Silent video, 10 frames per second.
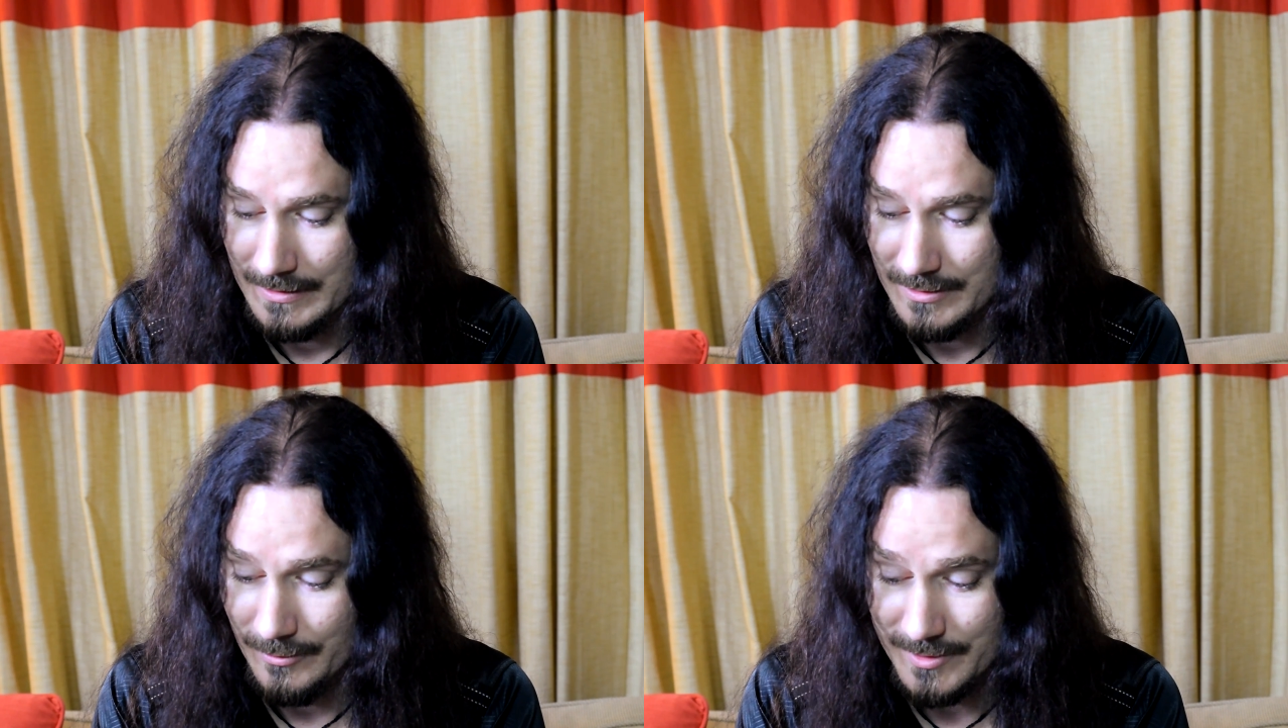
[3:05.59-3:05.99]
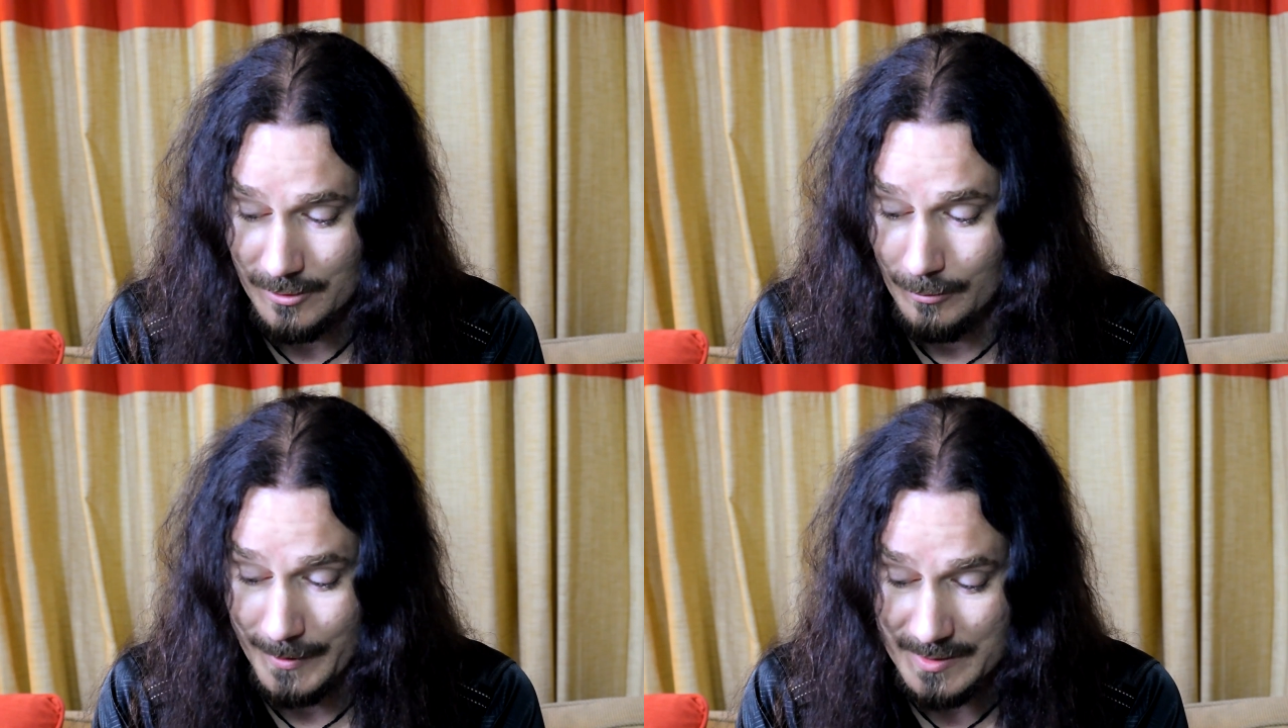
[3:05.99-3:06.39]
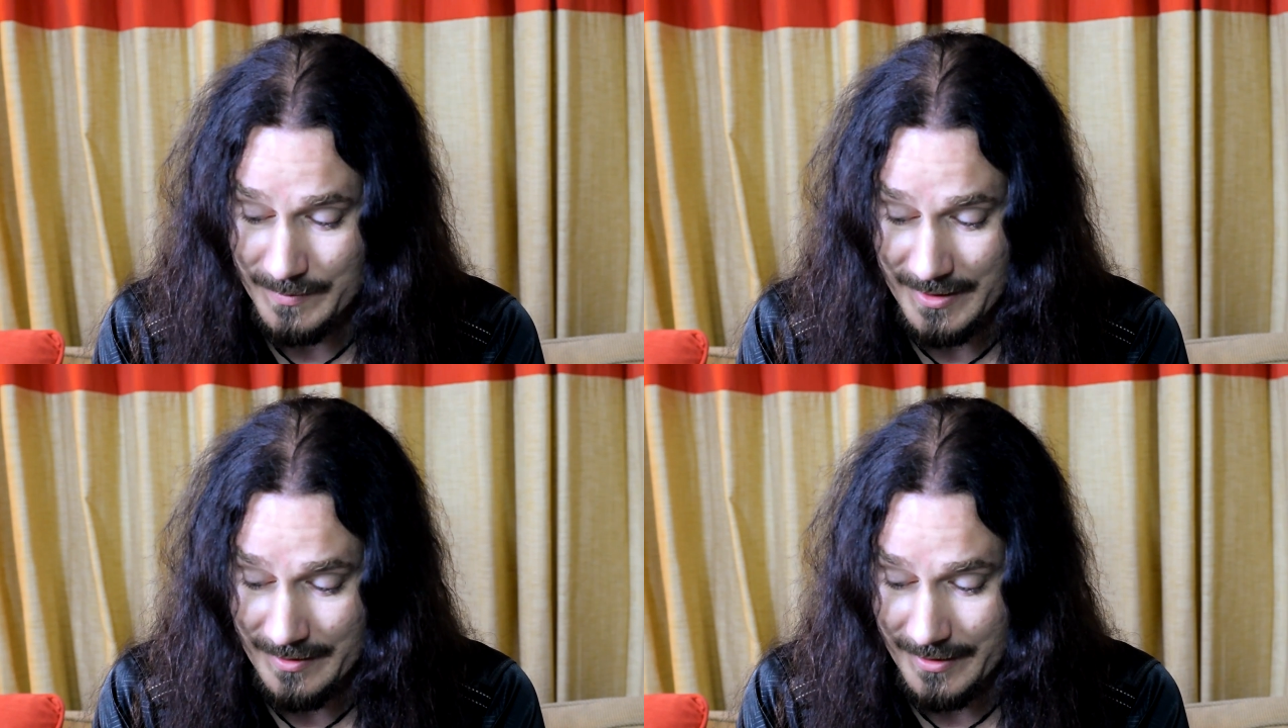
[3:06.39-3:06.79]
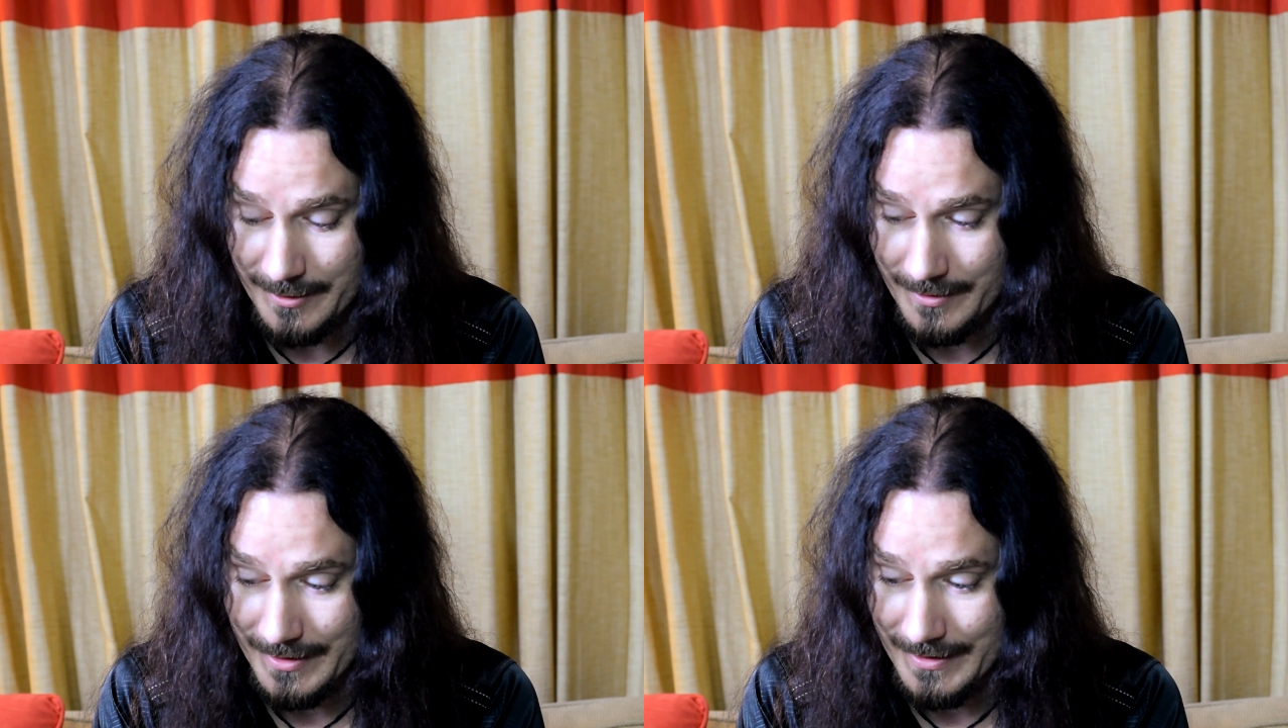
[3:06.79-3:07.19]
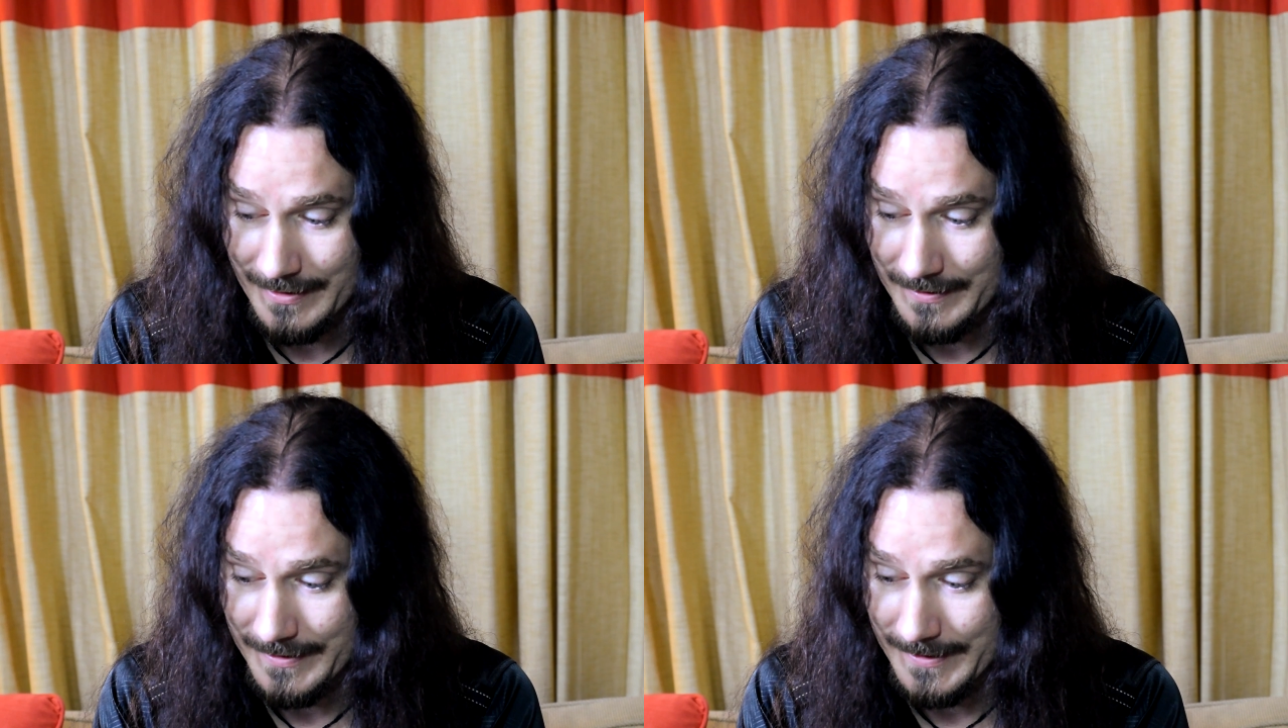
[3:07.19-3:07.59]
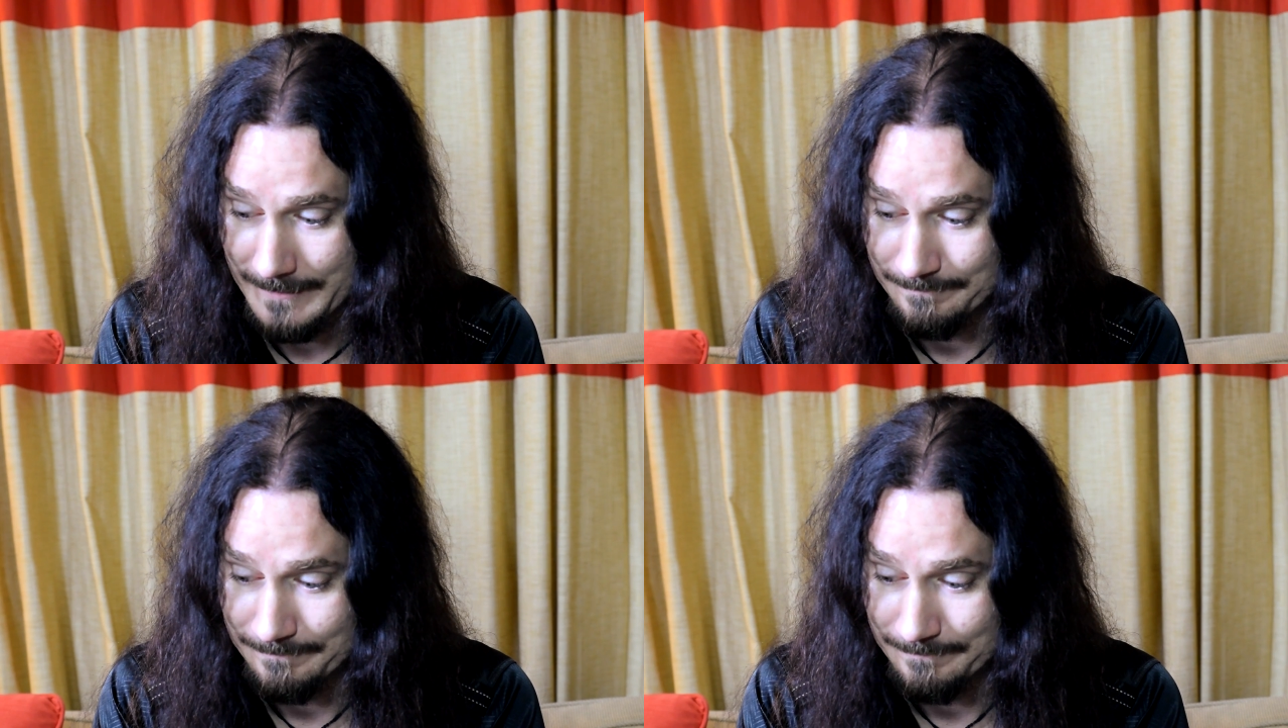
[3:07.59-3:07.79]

So it's always been there, and